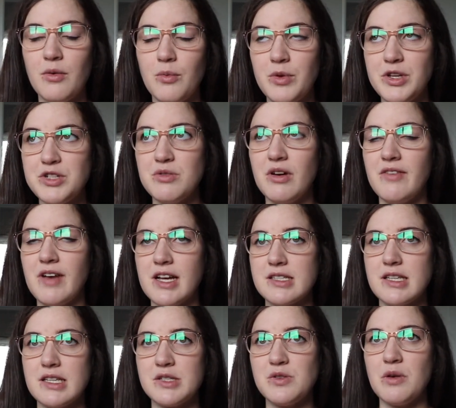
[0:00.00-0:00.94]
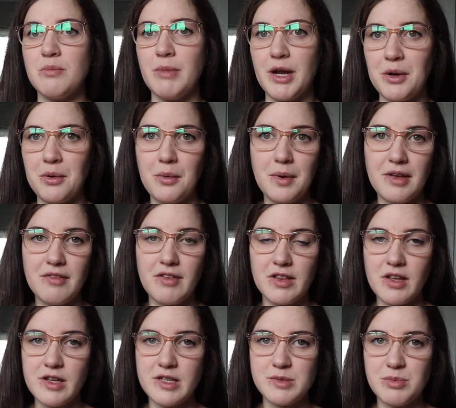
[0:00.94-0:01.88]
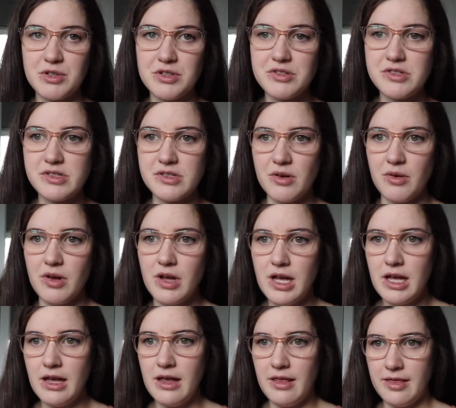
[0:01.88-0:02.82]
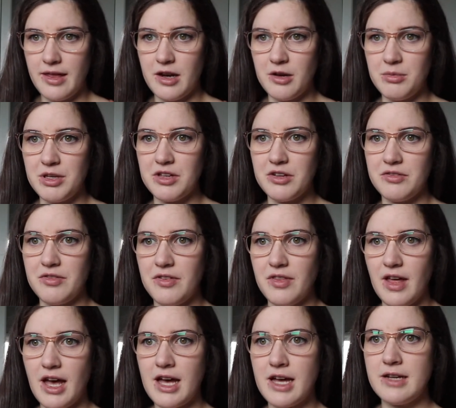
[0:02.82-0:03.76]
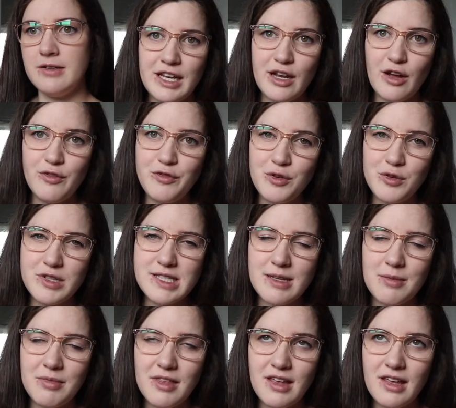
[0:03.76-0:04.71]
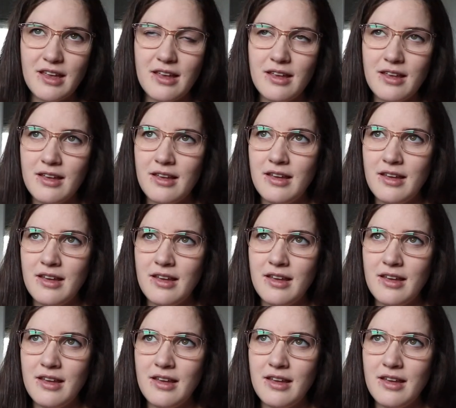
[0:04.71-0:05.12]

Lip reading: We do have access to a microwave at the hospital, so that'll be good for that. Now food is something